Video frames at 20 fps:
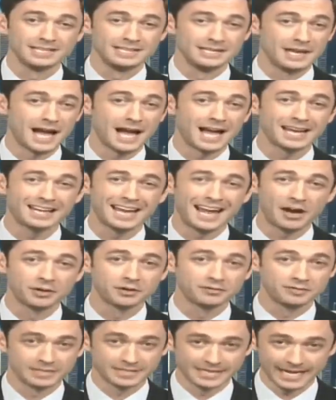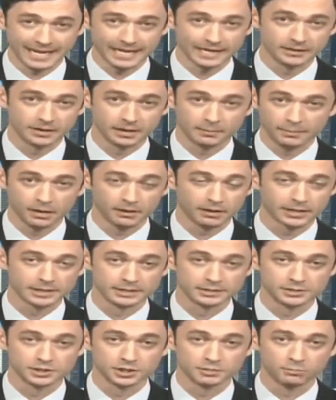9 out of 10
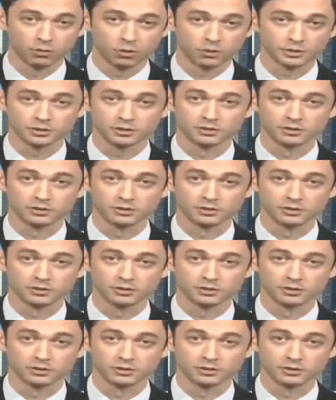Americans support